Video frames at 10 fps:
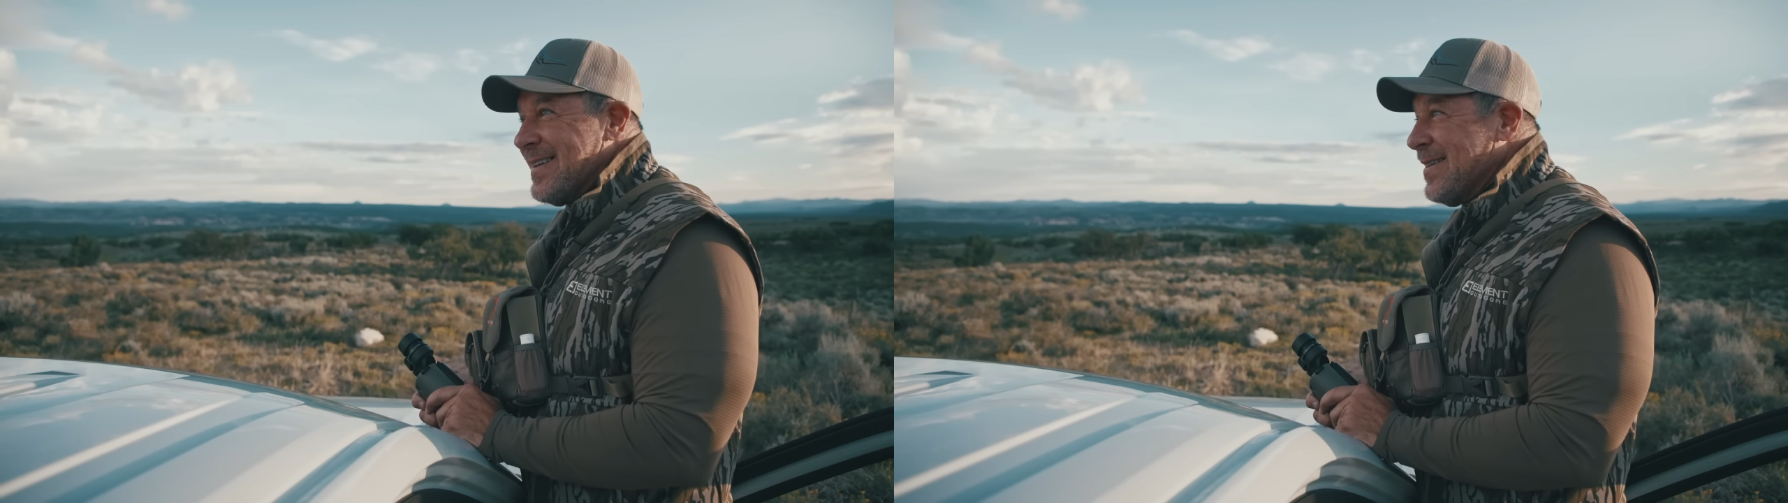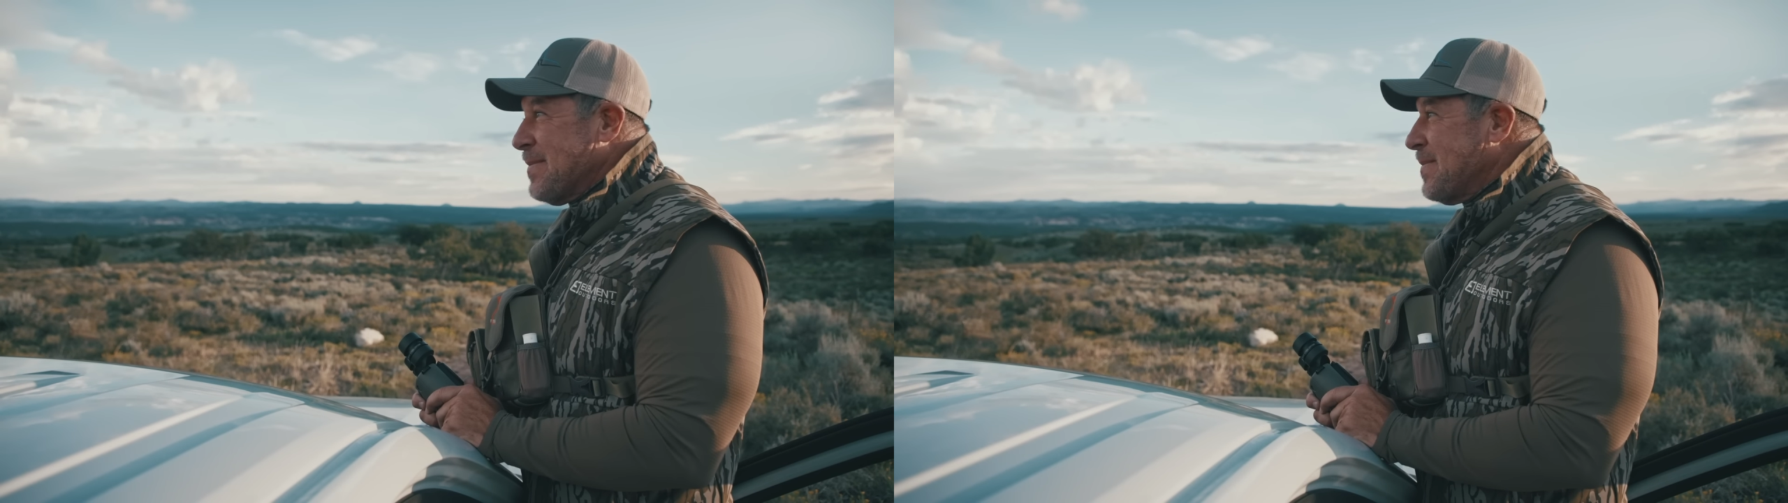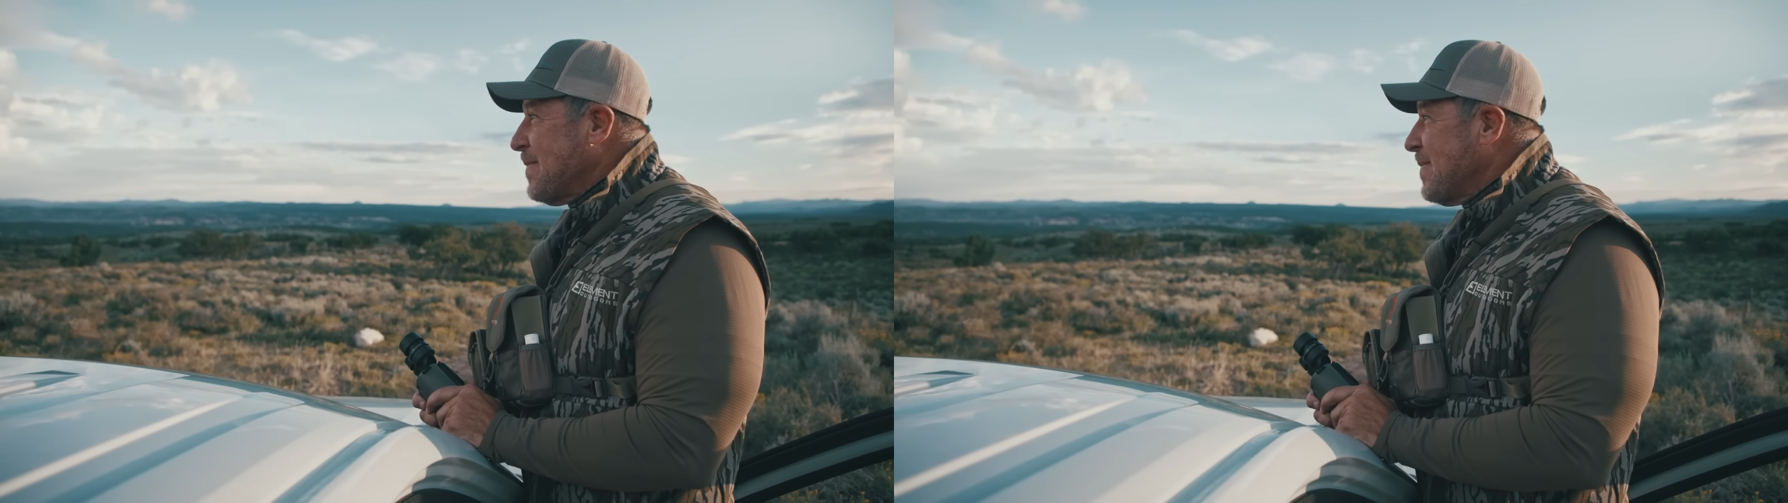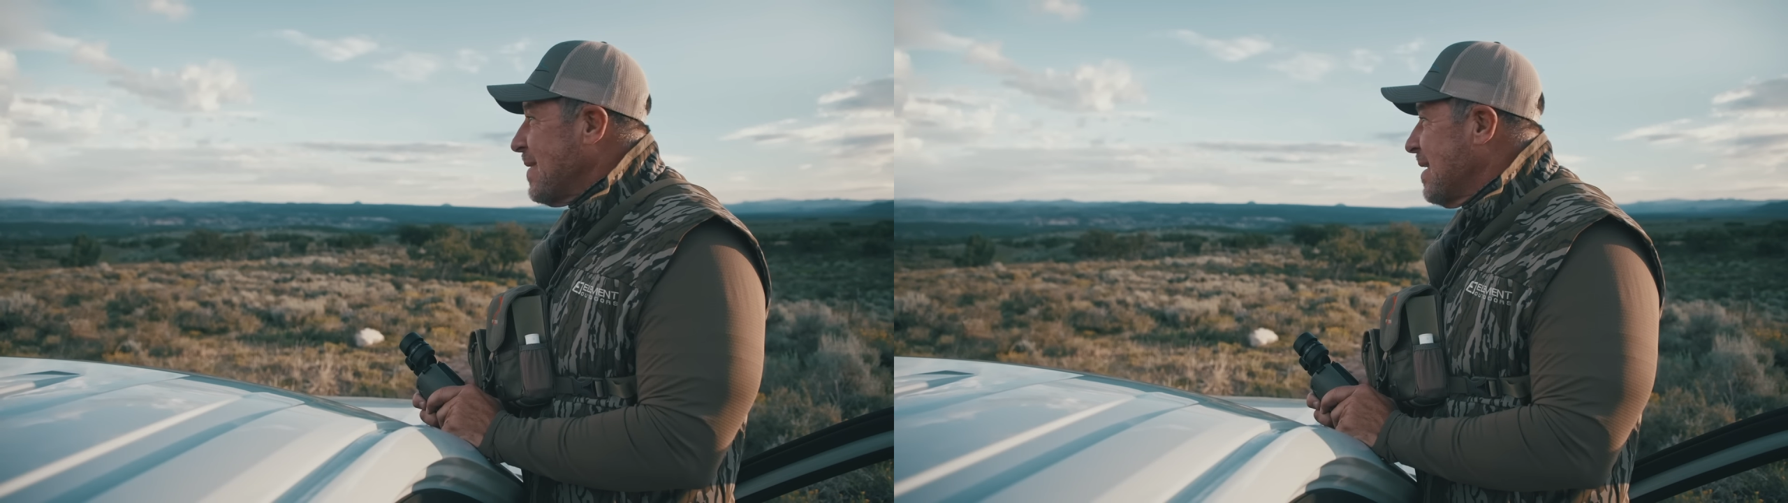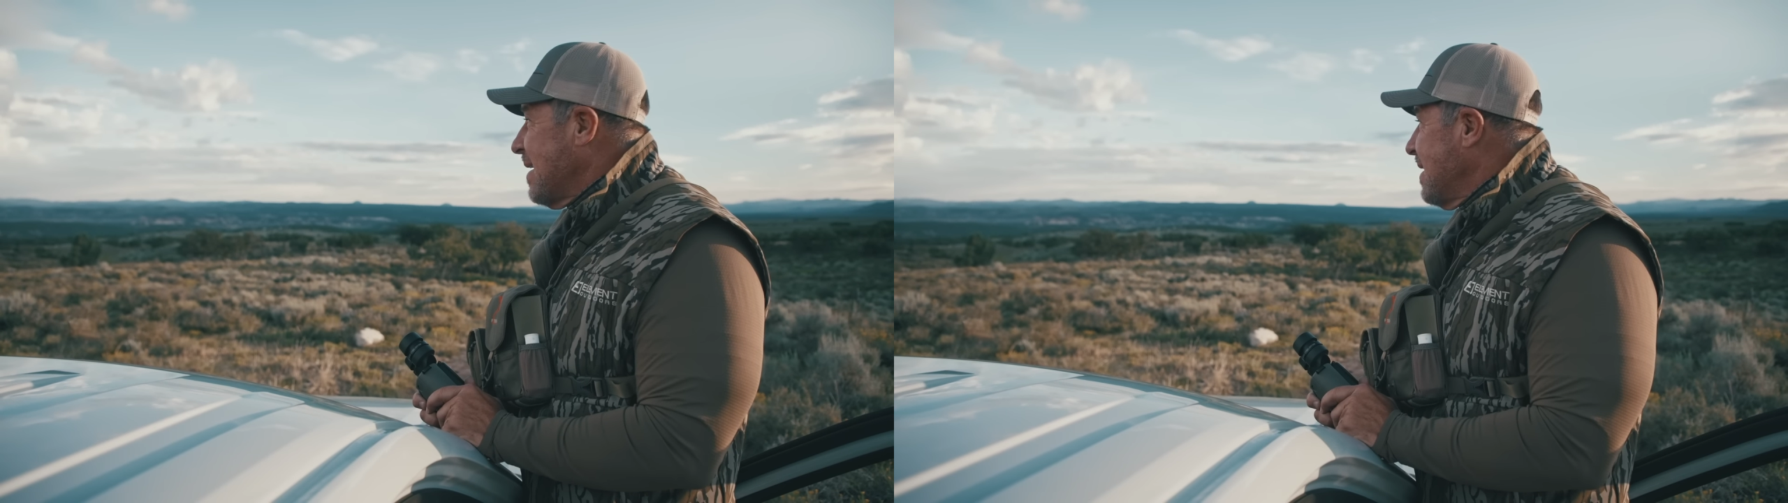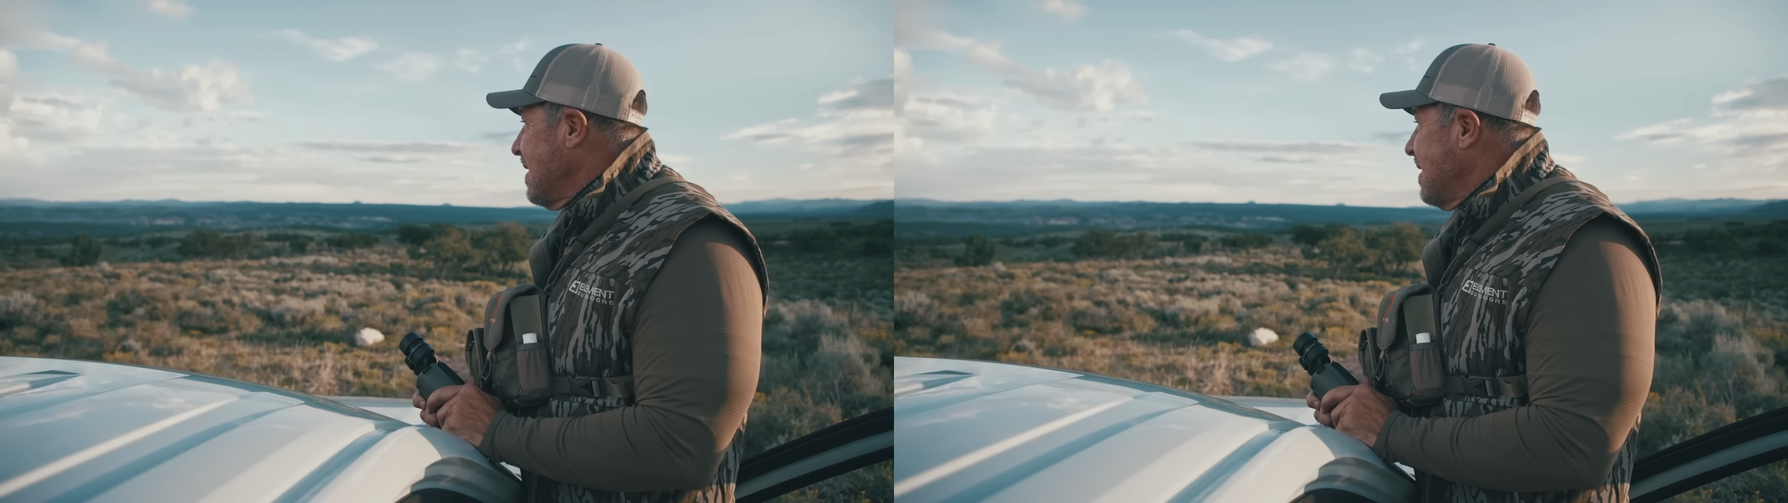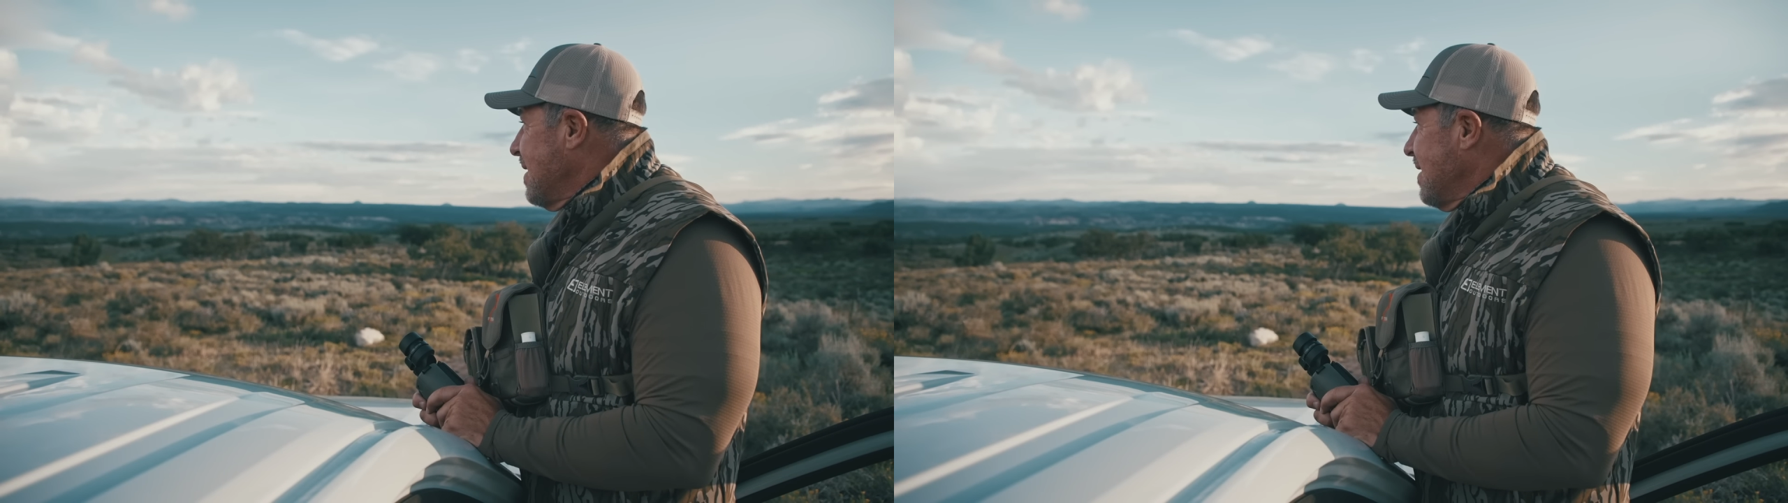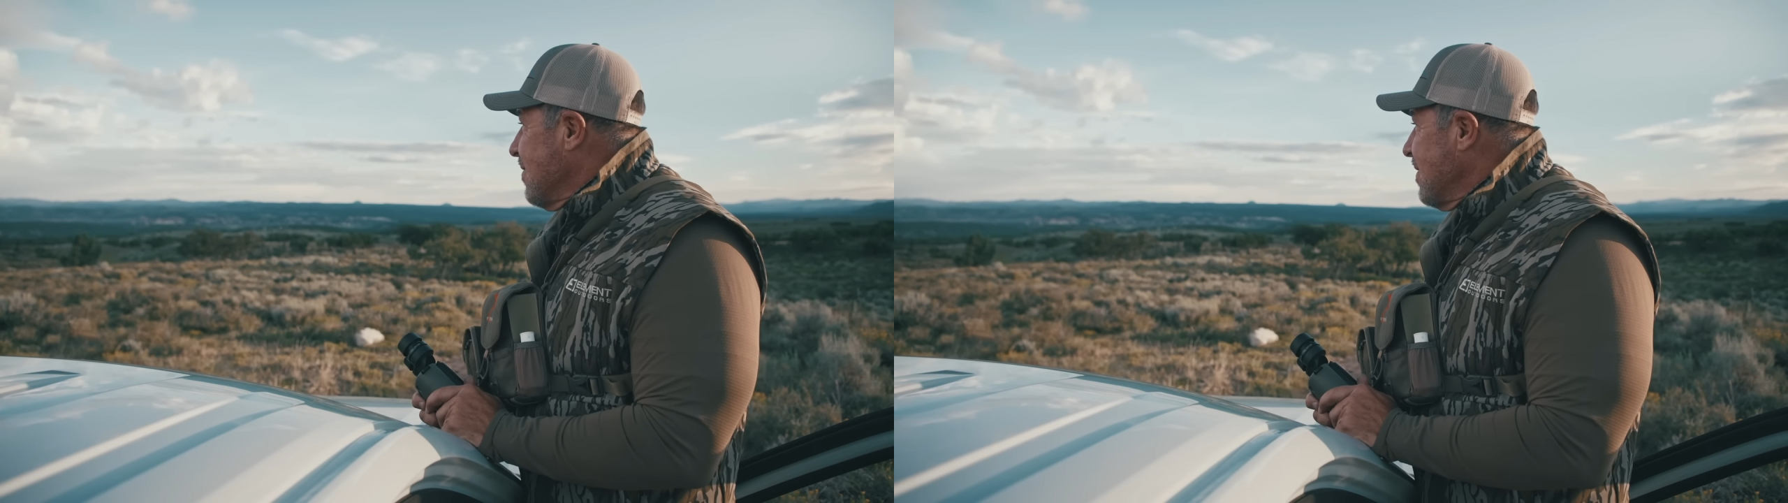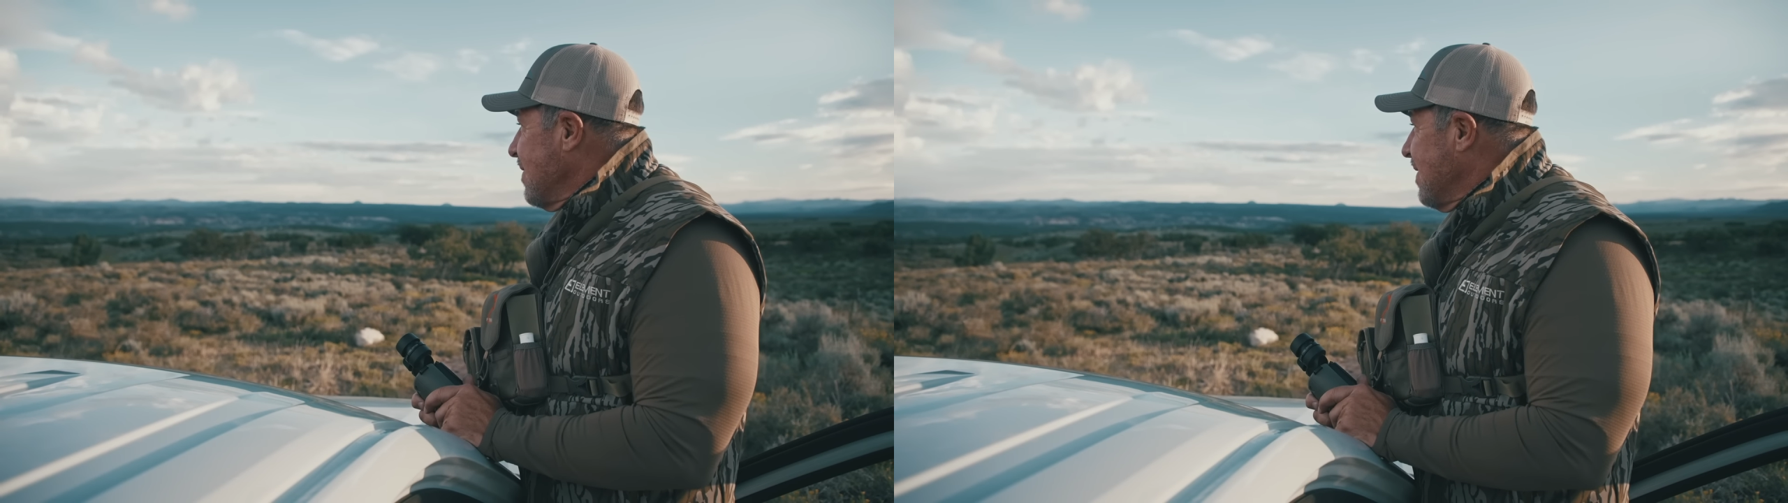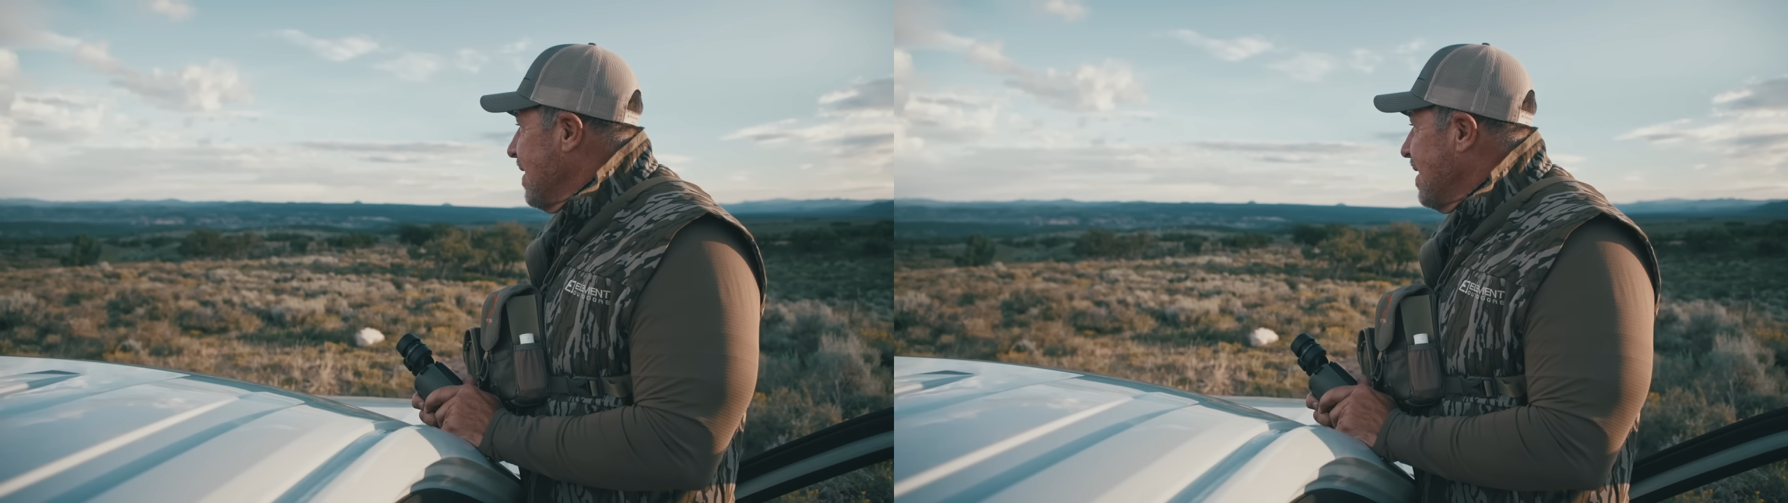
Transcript: up. We've